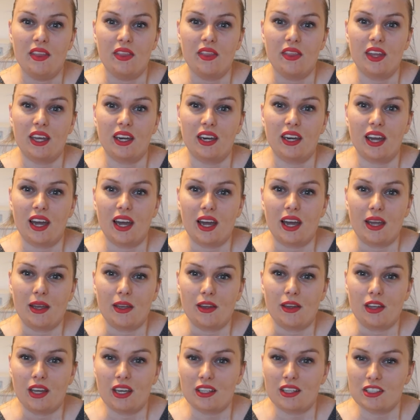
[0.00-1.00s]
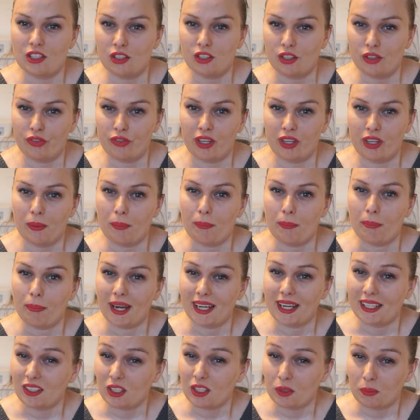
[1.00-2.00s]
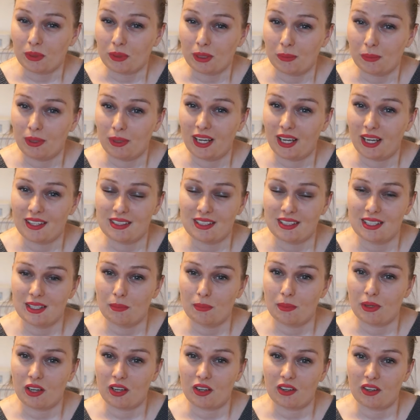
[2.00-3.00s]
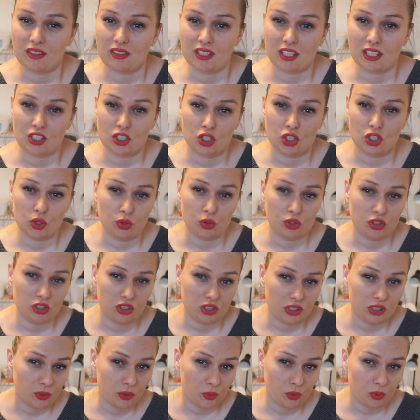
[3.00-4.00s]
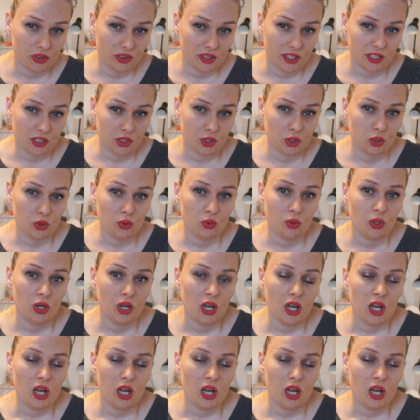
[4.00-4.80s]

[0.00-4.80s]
that I actually think might not be plastic because that's usually what they do.